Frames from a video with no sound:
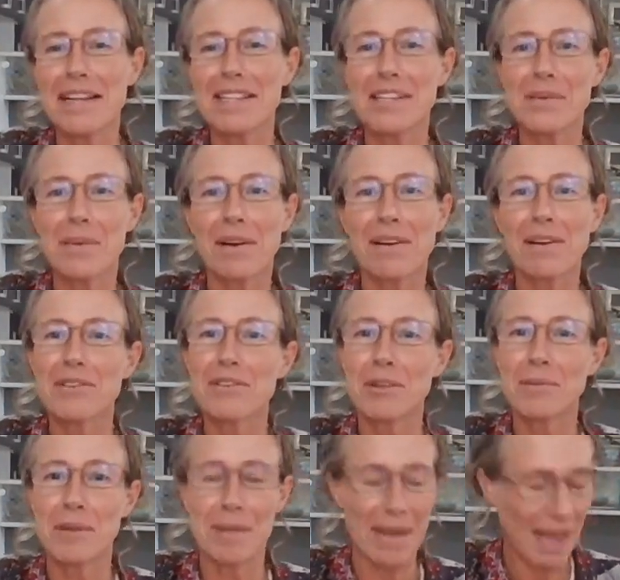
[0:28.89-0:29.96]
That's where I would normally
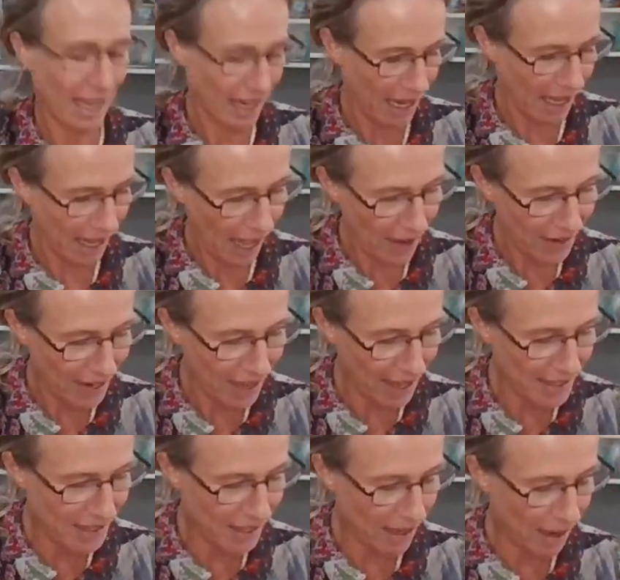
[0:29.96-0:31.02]
be hanging out
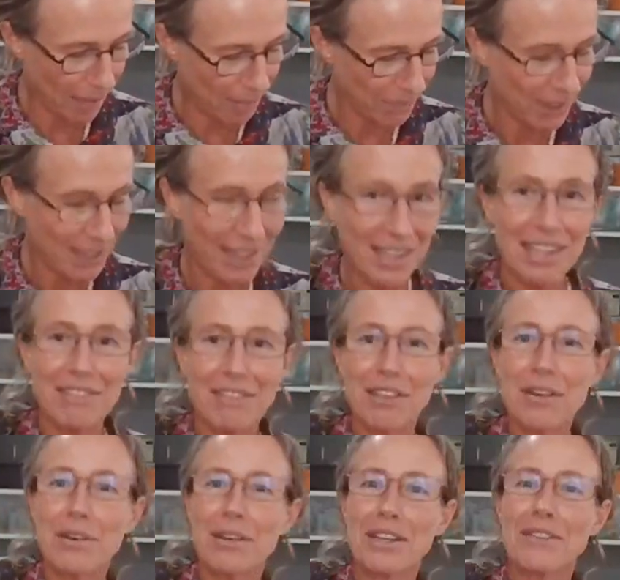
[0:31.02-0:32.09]
and um,
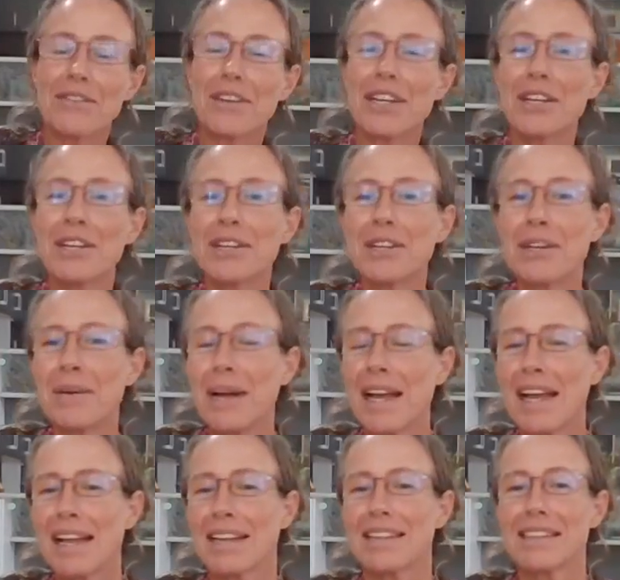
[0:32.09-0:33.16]
recording for you
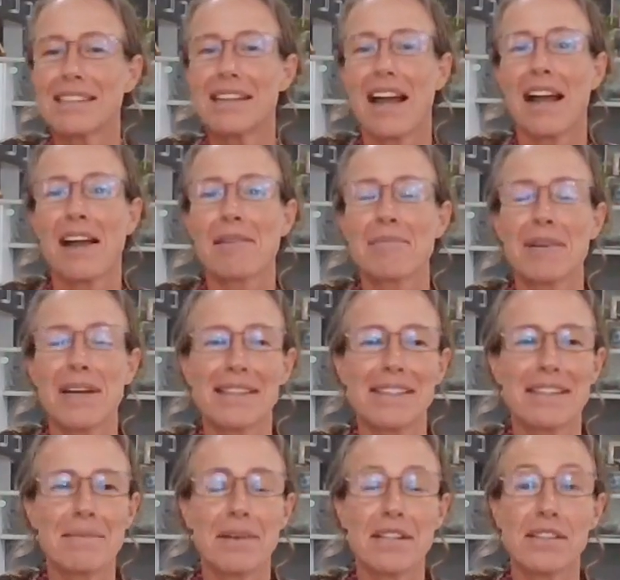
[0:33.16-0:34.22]
and um,
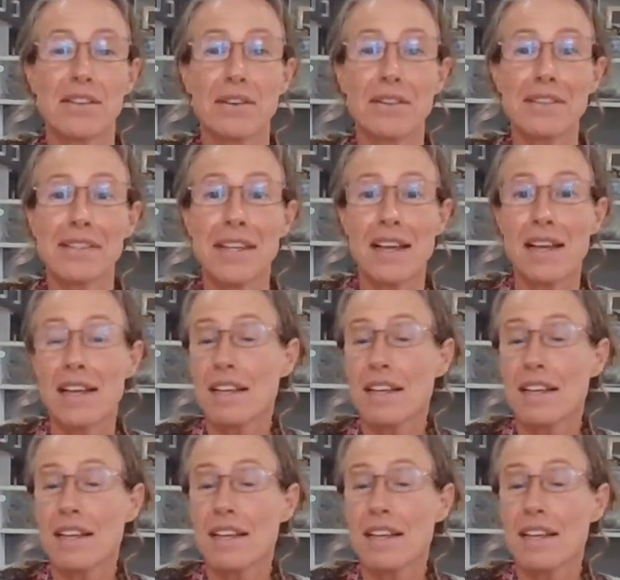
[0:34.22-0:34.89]
practicing my songs.